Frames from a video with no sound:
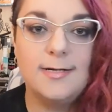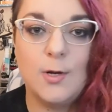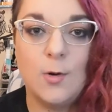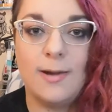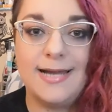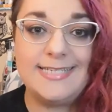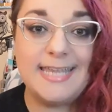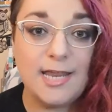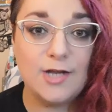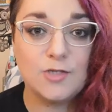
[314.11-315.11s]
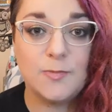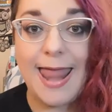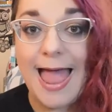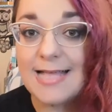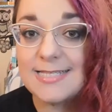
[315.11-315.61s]
You know, my teenager's
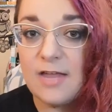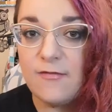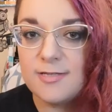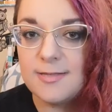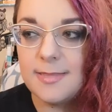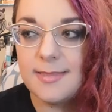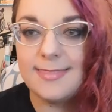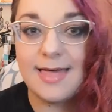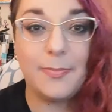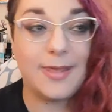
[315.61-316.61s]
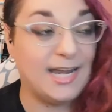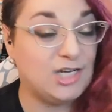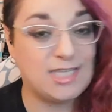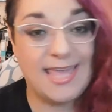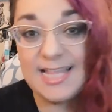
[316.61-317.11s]
been asking for something like that, but I
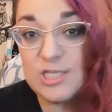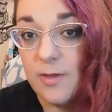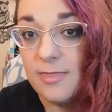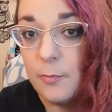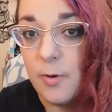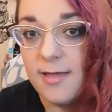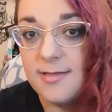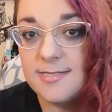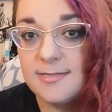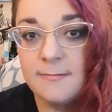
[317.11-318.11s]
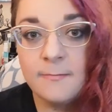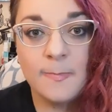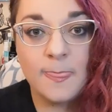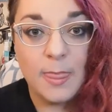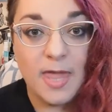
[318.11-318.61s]
just can't swing the price.
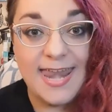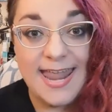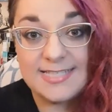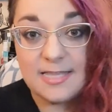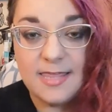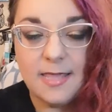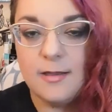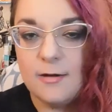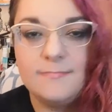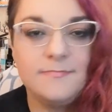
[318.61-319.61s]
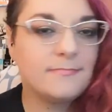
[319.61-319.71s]
But it's, I think, you know,